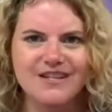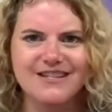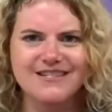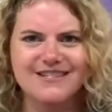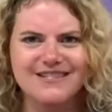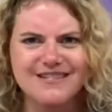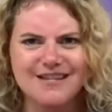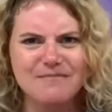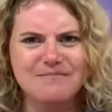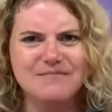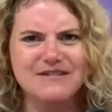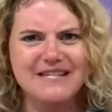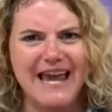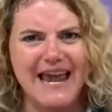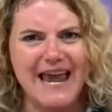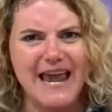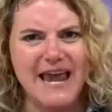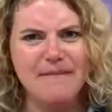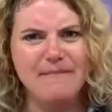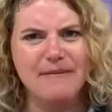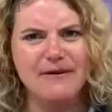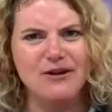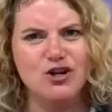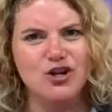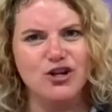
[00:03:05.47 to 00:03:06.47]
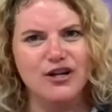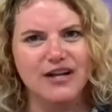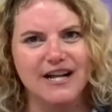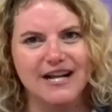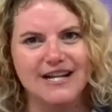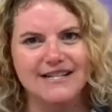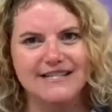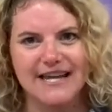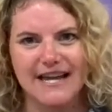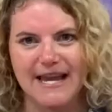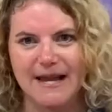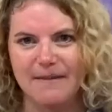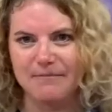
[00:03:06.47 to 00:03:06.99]
some tape and create a
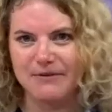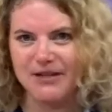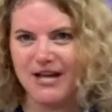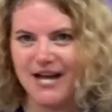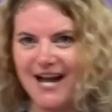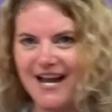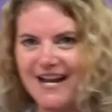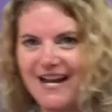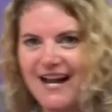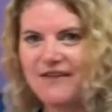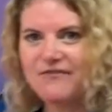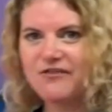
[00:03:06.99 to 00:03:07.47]
tape line.